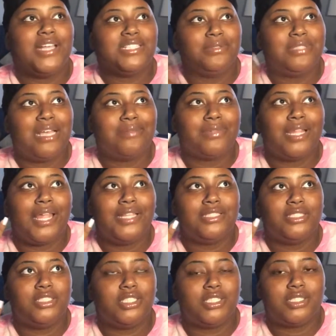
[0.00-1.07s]
Sometimes I like
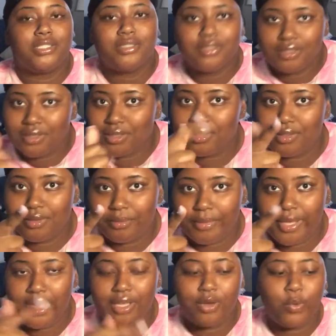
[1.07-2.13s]
to just
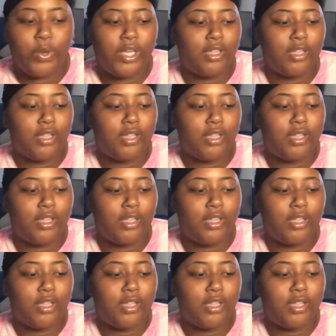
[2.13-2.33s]
make quick